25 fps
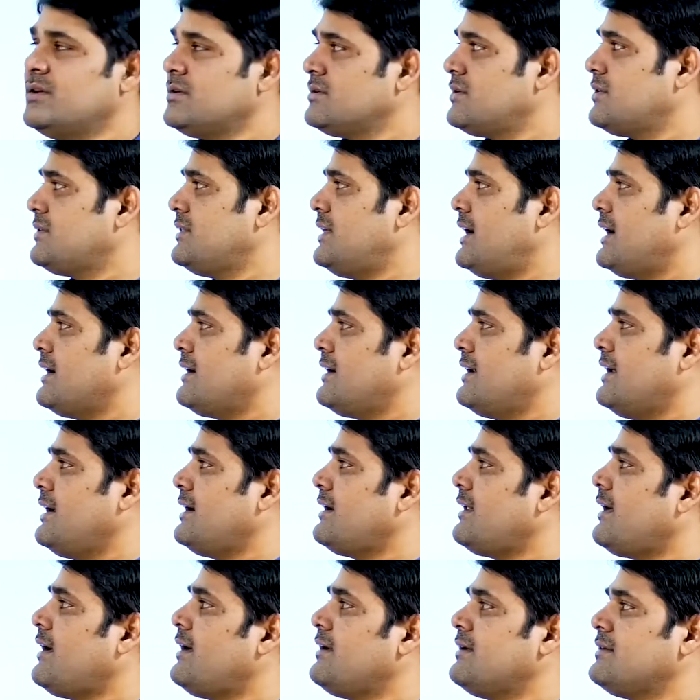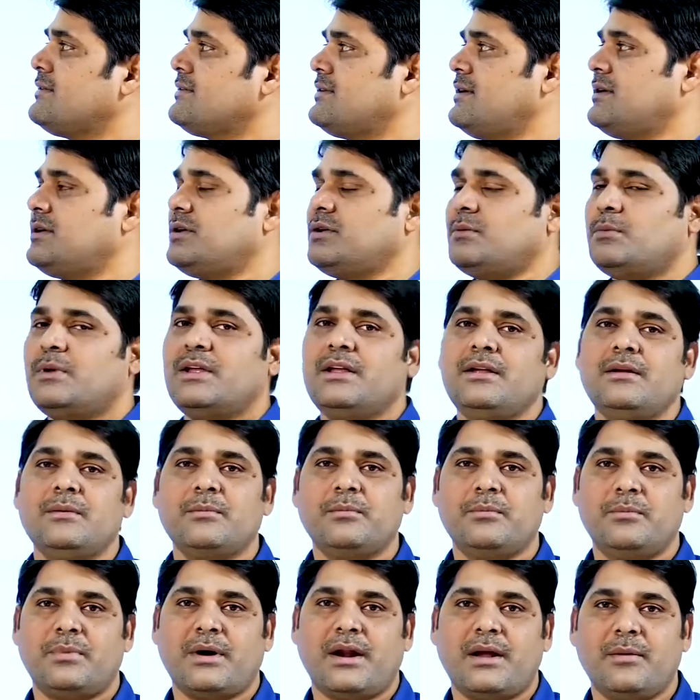So that data is said to
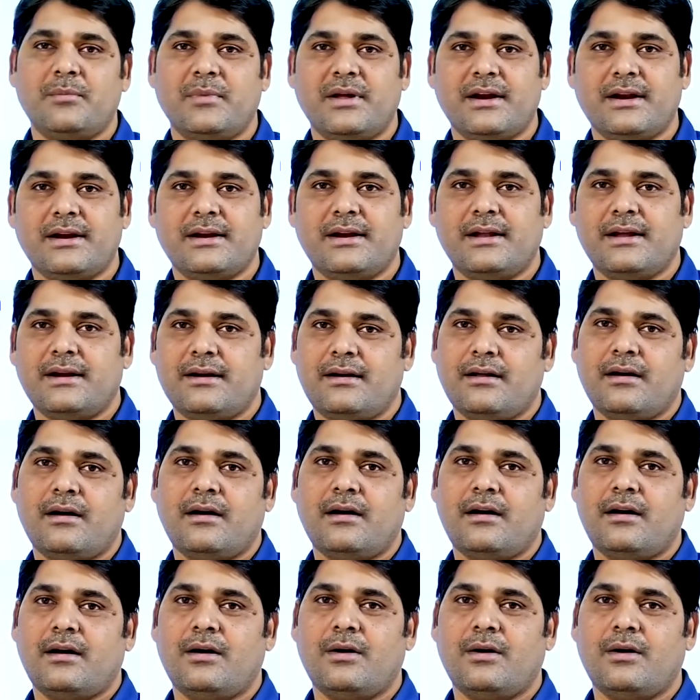be primary data.